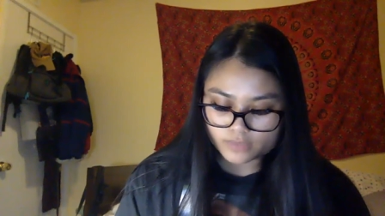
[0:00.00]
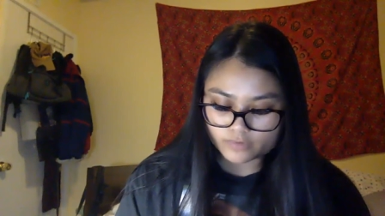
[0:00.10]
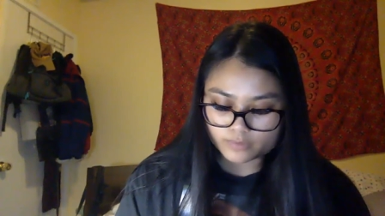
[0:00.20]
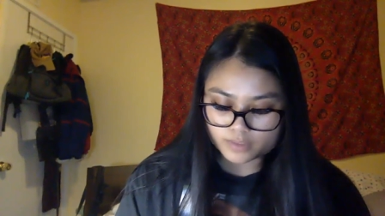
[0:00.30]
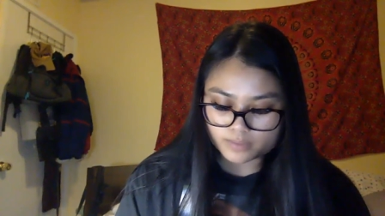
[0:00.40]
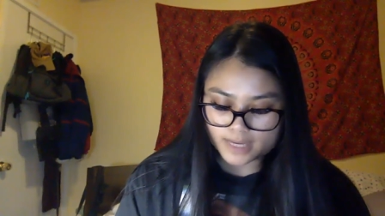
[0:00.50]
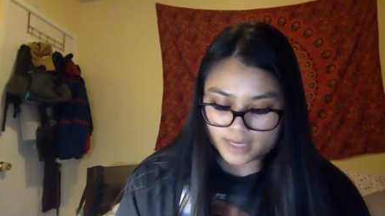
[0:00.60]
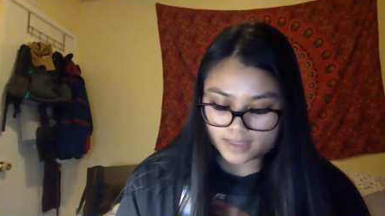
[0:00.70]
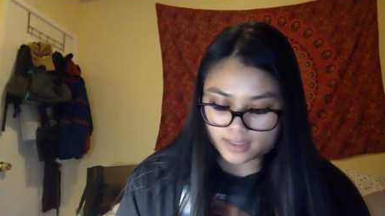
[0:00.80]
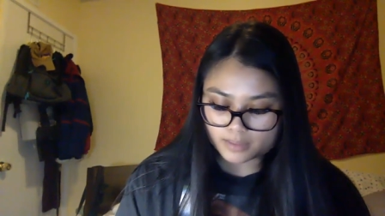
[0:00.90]
from some
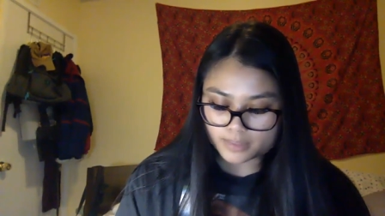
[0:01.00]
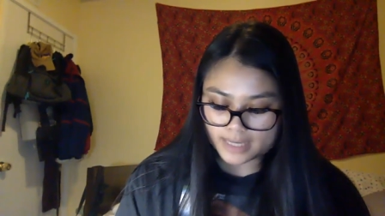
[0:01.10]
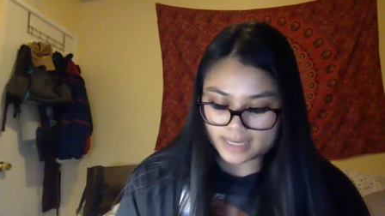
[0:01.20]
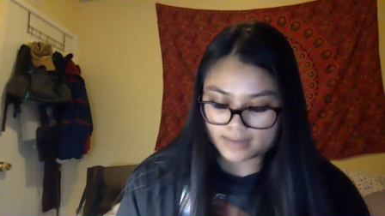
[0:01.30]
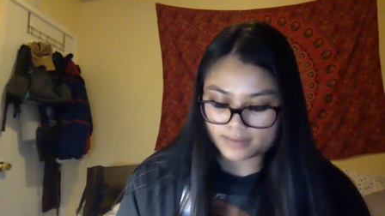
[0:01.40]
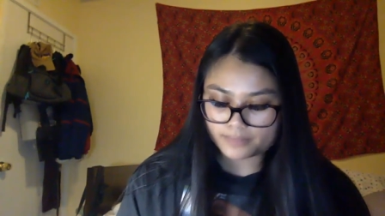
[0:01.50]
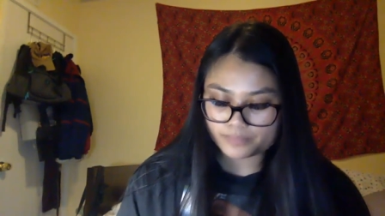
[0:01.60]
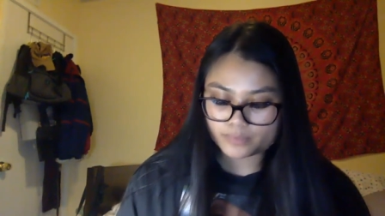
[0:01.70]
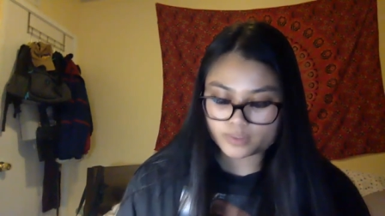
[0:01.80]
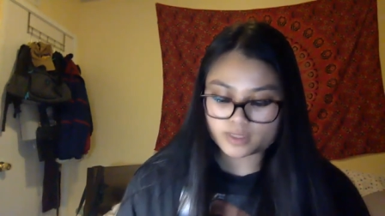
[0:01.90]
alien planet,
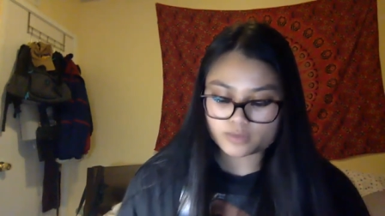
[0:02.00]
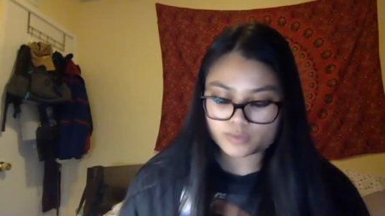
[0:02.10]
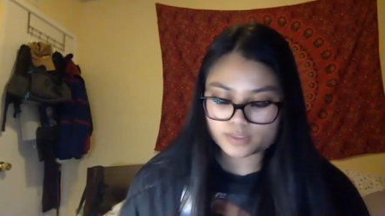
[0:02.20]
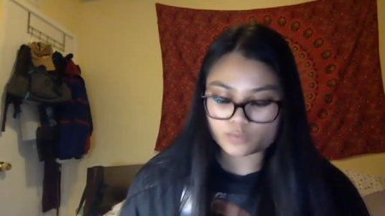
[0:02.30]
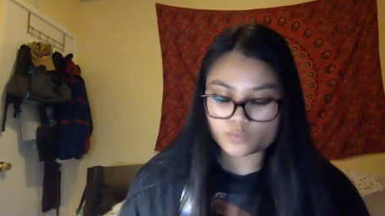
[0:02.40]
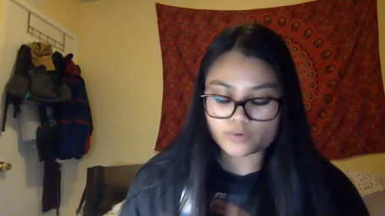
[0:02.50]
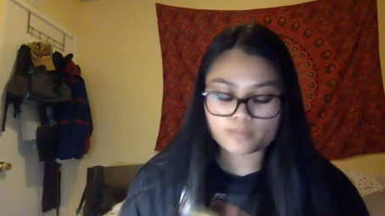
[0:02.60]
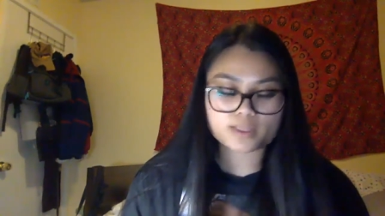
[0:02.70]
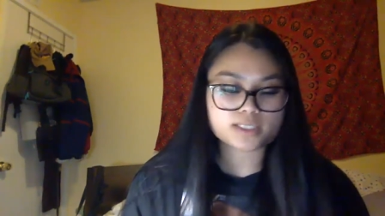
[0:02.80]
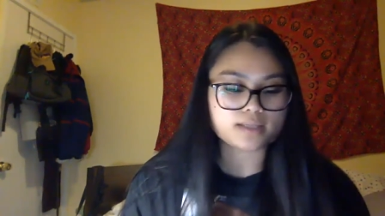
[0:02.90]
but there was a
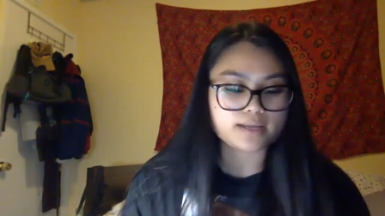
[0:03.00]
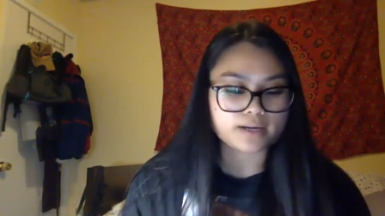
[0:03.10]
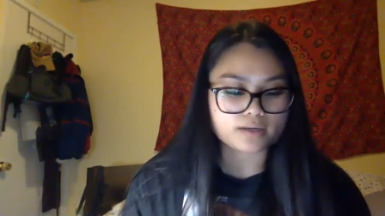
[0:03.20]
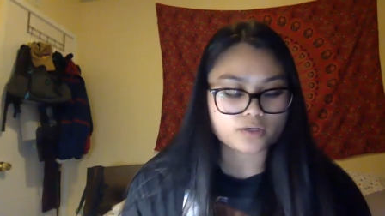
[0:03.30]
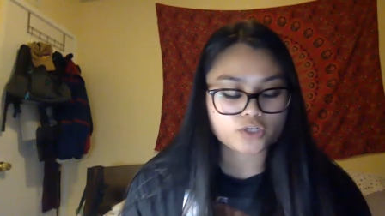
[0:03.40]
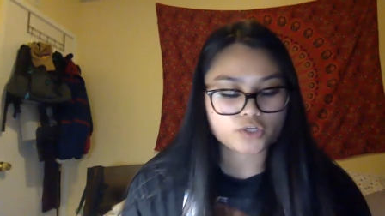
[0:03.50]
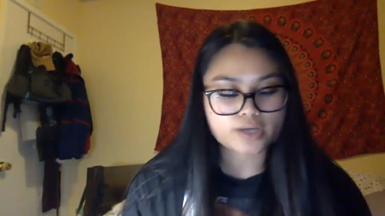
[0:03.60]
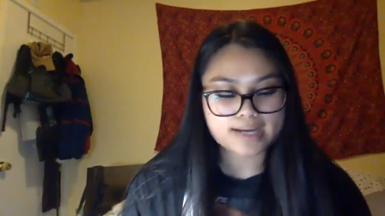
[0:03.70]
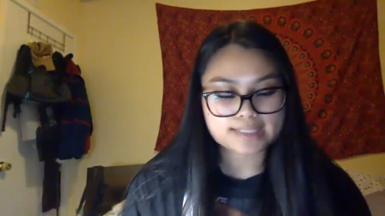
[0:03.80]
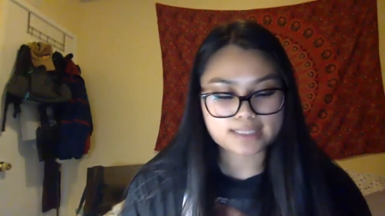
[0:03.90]
warmth to their
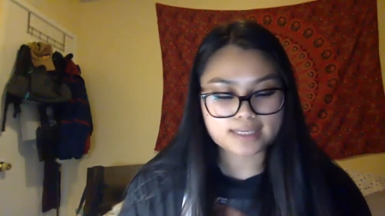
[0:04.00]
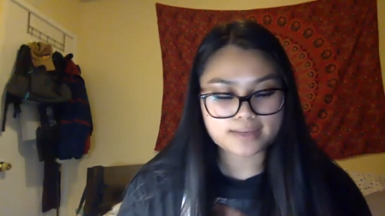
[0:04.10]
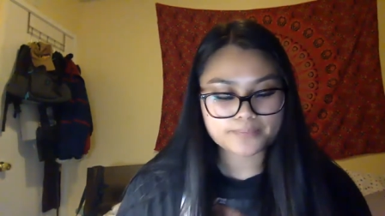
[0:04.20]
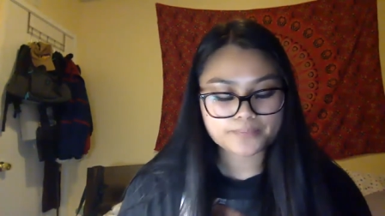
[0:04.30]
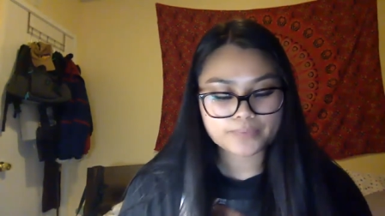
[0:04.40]
curiosity,